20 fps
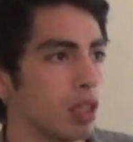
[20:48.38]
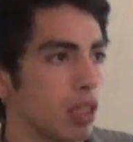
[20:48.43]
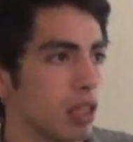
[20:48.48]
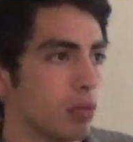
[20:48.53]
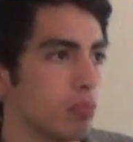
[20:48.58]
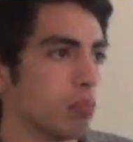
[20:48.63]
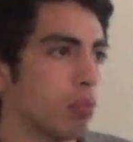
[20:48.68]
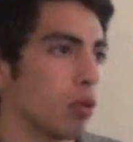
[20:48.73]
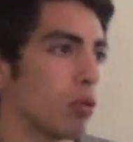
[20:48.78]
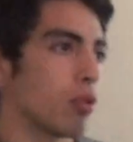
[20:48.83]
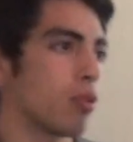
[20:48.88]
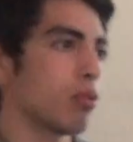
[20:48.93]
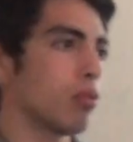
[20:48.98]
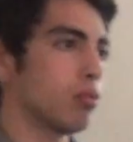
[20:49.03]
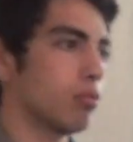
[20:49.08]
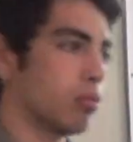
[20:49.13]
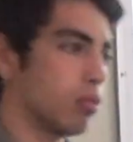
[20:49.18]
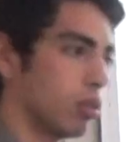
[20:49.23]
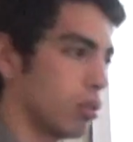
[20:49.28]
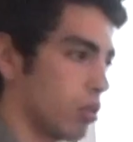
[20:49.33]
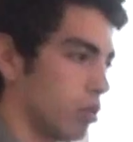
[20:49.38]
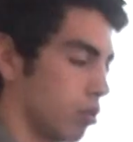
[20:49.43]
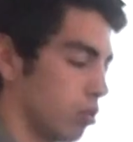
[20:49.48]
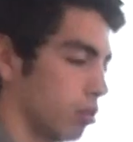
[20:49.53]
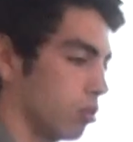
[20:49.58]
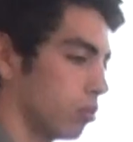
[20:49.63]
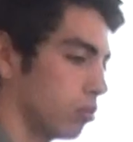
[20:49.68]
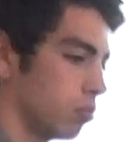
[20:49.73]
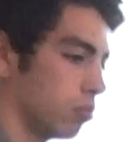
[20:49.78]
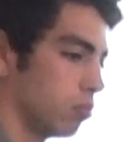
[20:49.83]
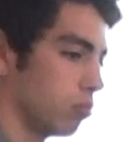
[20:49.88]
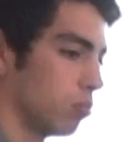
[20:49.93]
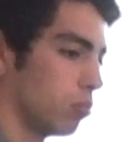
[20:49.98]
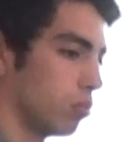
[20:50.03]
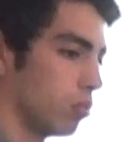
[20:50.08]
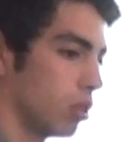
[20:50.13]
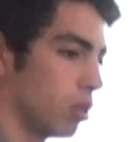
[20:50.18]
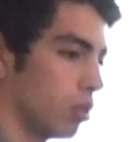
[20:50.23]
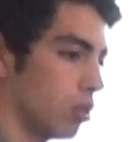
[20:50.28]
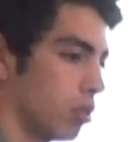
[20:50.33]
in both the
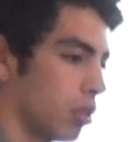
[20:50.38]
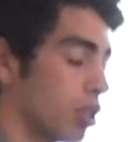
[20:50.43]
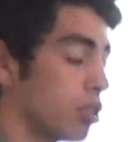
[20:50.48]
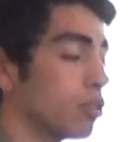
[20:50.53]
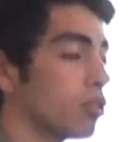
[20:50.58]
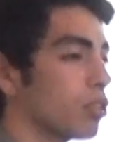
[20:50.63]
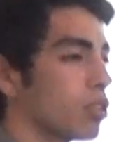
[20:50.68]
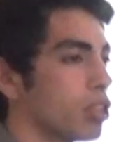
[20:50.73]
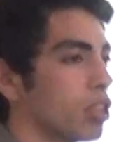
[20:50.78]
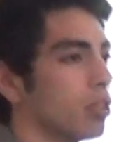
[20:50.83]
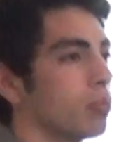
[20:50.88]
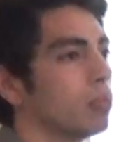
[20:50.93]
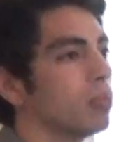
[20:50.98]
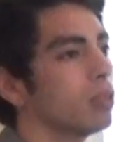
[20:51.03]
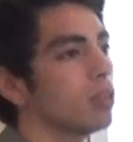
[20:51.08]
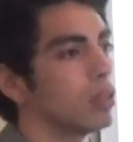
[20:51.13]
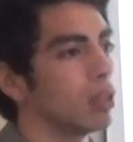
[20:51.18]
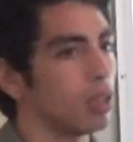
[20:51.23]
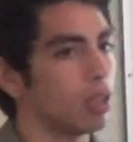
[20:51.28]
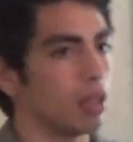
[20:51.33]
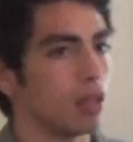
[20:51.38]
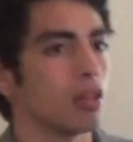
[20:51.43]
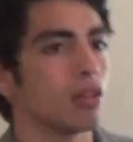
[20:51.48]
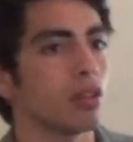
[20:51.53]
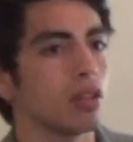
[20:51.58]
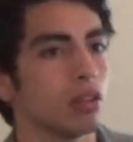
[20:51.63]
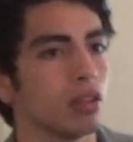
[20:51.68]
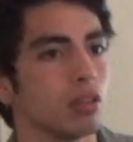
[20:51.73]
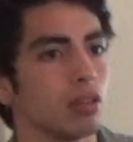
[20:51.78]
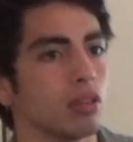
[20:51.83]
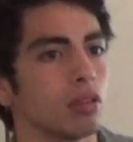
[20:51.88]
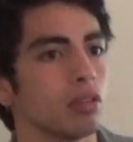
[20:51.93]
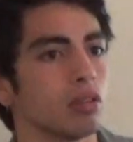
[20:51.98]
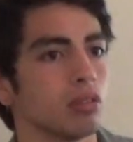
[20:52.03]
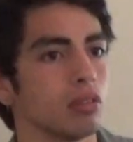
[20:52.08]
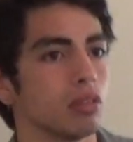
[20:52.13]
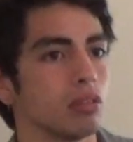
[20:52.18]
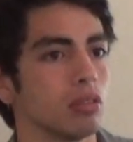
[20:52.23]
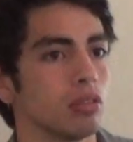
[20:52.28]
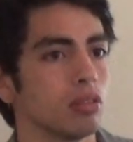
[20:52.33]
internship and
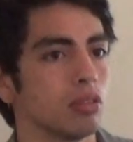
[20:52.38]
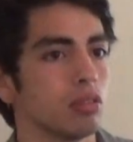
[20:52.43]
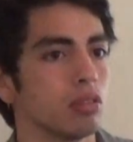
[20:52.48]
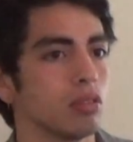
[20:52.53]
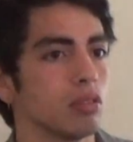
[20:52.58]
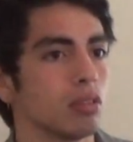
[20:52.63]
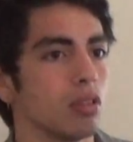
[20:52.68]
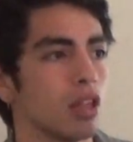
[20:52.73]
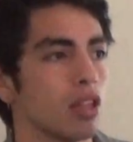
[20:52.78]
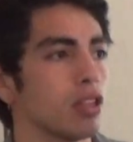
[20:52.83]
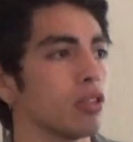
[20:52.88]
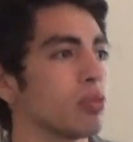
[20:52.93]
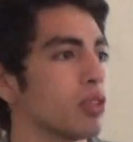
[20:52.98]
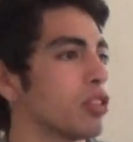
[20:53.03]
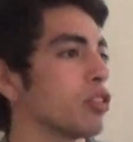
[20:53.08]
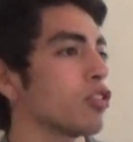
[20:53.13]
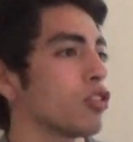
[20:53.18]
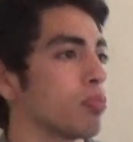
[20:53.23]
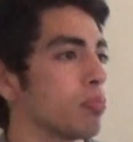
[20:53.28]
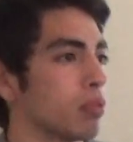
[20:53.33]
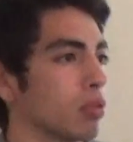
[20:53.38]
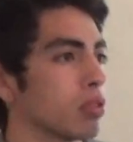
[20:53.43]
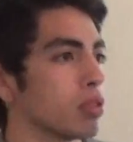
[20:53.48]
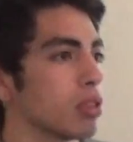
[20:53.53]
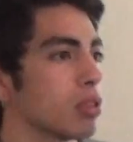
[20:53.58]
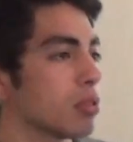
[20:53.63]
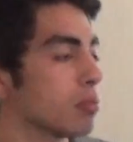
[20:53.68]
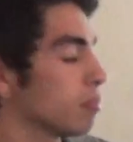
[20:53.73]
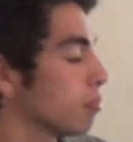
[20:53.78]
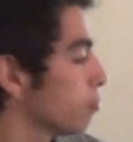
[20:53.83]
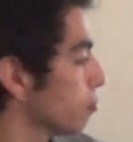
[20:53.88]
the research process.